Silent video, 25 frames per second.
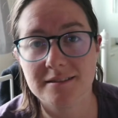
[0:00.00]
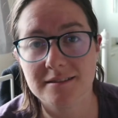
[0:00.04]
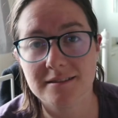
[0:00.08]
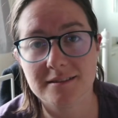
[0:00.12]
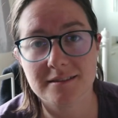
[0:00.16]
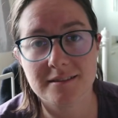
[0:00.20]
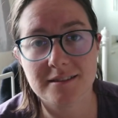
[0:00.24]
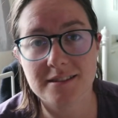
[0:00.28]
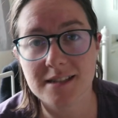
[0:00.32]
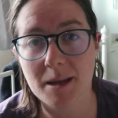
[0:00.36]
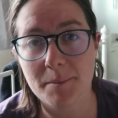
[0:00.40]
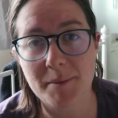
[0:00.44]

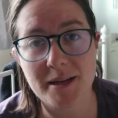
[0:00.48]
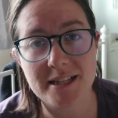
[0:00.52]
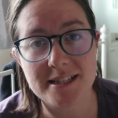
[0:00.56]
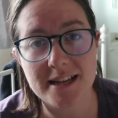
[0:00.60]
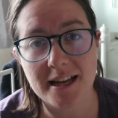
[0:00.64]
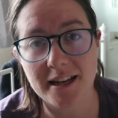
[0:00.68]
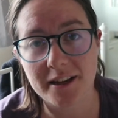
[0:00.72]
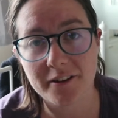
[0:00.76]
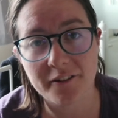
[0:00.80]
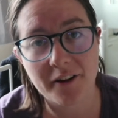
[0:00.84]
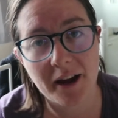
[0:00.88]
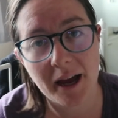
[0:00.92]
send me a
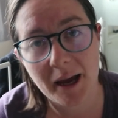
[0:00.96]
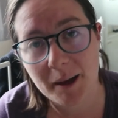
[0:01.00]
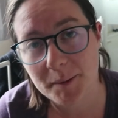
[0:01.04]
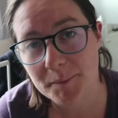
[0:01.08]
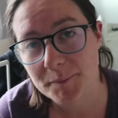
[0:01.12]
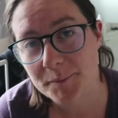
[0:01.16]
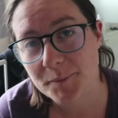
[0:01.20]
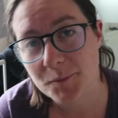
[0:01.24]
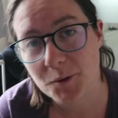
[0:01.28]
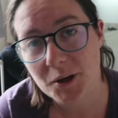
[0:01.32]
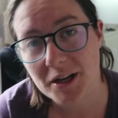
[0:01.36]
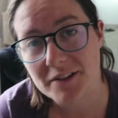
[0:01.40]
telegram,
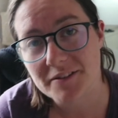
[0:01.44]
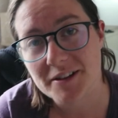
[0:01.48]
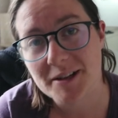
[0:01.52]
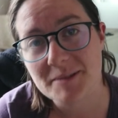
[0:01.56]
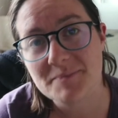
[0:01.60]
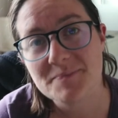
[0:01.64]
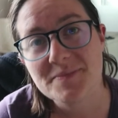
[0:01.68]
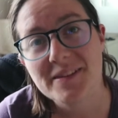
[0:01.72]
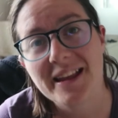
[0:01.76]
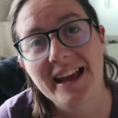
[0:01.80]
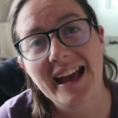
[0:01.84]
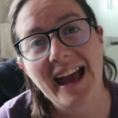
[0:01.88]
whatever,
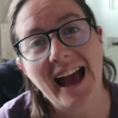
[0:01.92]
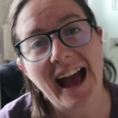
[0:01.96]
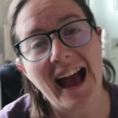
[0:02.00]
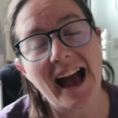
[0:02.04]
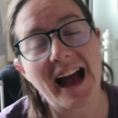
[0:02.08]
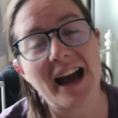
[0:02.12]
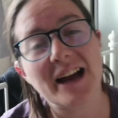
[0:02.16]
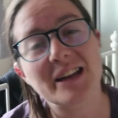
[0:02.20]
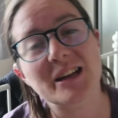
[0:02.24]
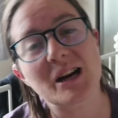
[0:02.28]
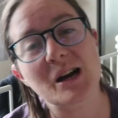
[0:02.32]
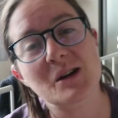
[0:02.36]

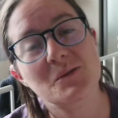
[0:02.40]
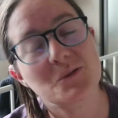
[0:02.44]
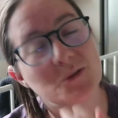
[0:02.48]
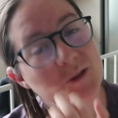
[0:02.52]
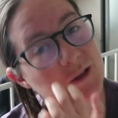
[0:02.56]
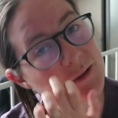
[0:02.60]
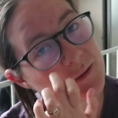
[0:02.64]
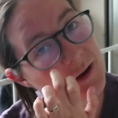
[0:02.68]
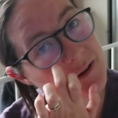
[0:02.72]
and I will do my